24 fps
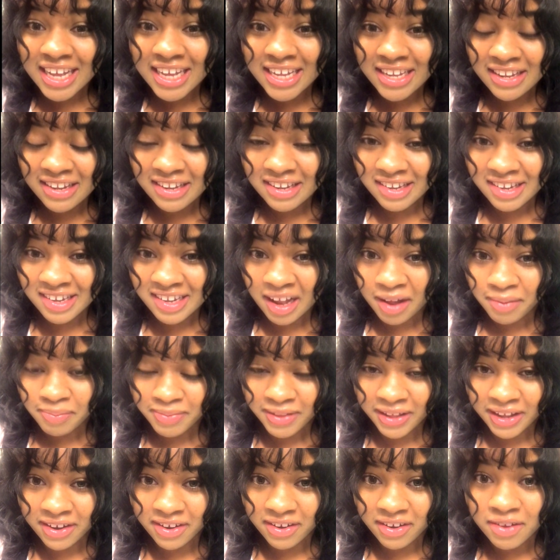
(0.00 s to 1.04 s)
It didn't
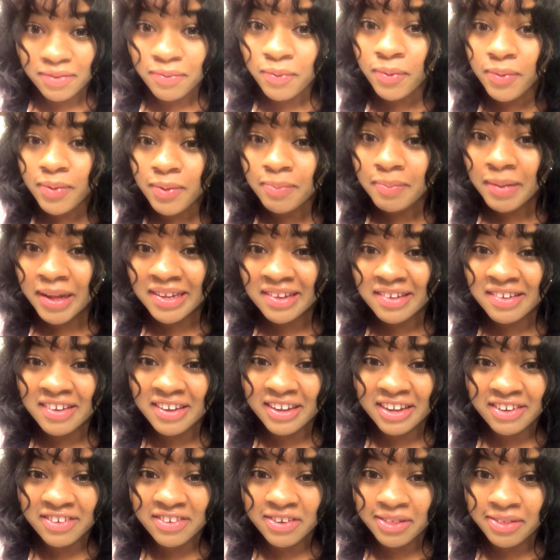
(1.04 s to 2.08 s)
stop there. We were
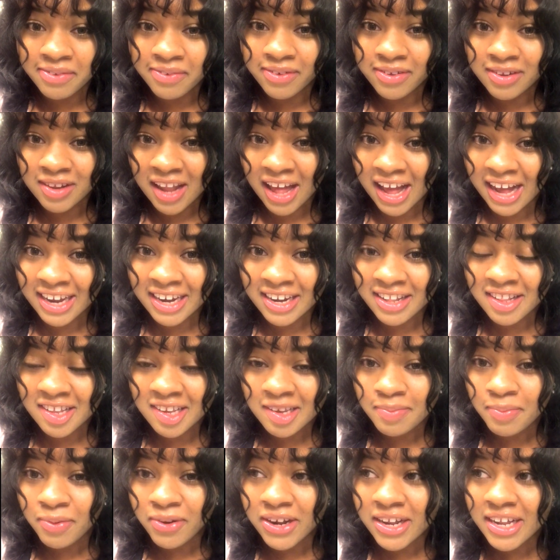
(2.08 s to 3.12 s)
messaging each other online at
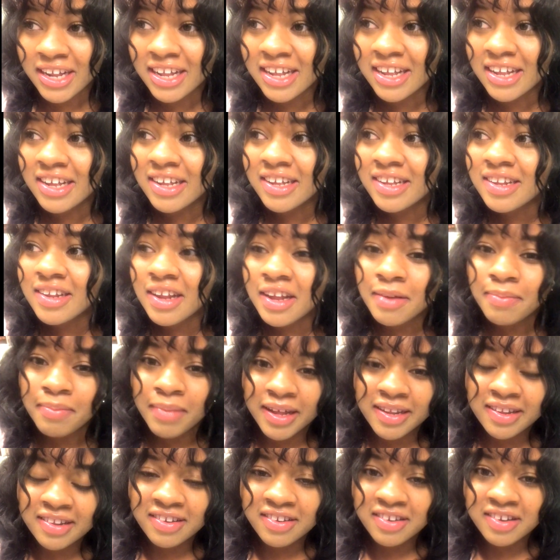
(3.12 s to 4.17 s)
this point. So he
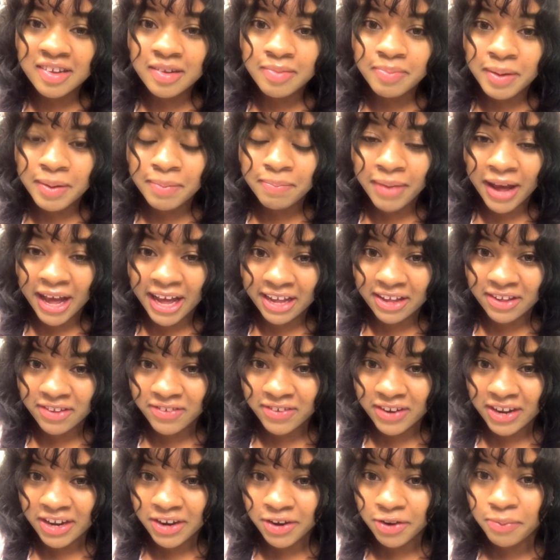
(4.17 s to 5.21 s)
messages me back
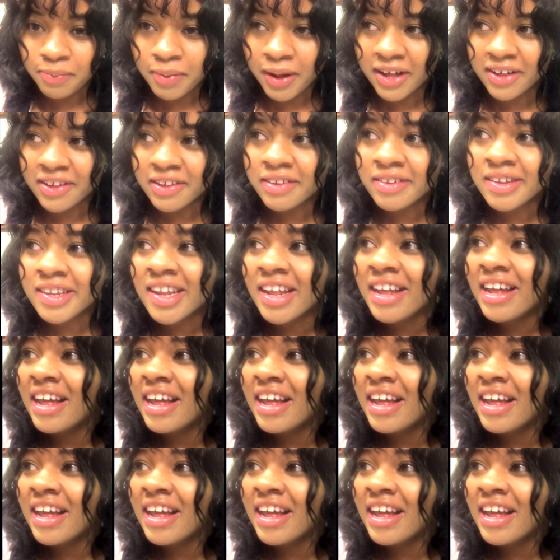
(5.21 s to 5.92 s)
on Interpals